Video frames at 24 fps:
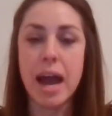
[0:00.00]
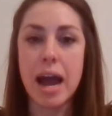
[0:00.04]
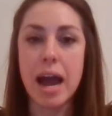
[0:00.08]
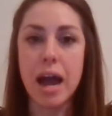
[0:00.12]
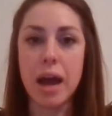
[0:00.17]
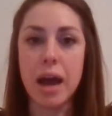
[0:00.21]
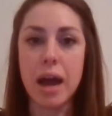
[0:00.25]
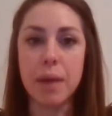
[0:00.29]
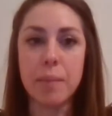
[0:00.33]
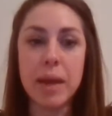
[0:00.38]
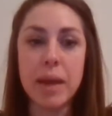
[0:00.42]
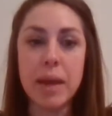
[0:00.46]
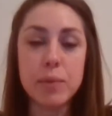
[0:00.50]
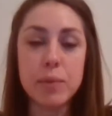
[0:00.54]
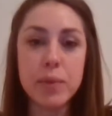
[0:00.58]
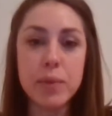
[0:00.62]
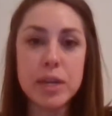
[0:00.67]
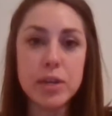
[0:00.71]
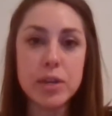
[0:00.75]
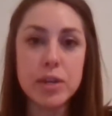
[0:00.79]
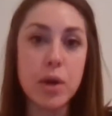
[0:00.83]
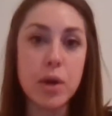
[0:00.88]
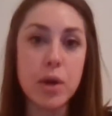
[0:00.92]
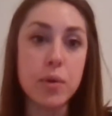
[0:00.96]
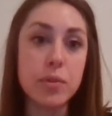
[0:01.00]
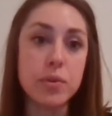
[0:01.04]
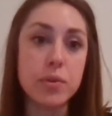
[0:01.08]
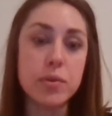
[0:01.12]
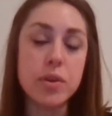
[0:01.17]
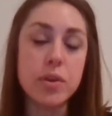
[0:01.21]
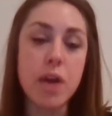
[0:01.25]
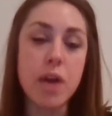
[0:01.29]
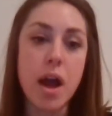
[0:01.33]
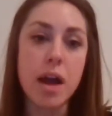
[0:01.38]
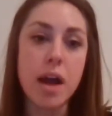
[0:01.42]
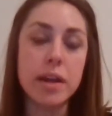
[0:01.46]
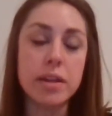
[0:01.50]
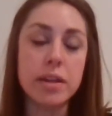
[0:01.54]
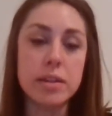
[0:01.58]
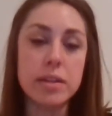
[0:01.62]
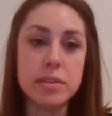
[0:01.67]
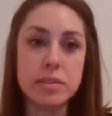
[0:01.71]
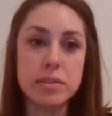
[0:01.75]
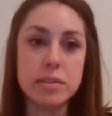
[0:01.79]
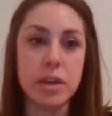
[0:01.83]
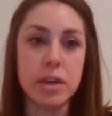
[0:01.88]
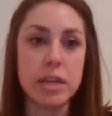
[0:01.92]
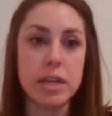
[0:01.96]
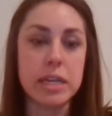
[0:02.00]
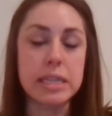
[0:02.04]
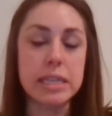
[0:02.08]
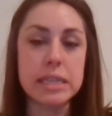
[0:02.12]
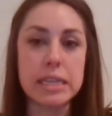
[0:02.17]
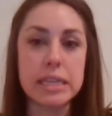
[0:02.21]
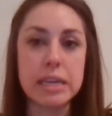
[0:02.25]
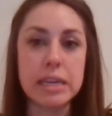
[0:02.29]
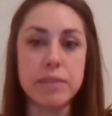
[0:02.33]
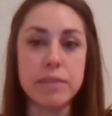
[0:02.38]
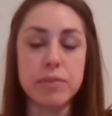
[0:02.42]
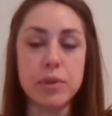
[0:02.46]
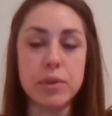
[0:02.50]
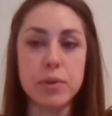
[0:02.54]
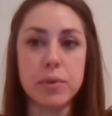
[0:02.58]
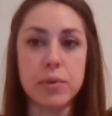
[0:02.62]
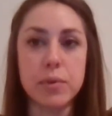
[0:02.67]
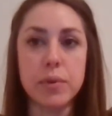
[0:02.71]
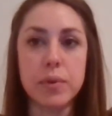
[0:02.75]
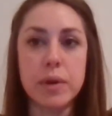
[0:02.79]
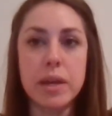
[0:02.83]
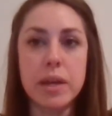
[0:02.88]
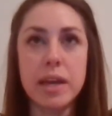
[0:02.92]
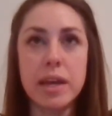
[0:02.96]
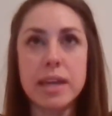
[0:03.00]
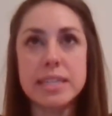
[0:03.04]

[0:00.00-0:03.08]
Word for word: Um, and we know they're not going to leave you.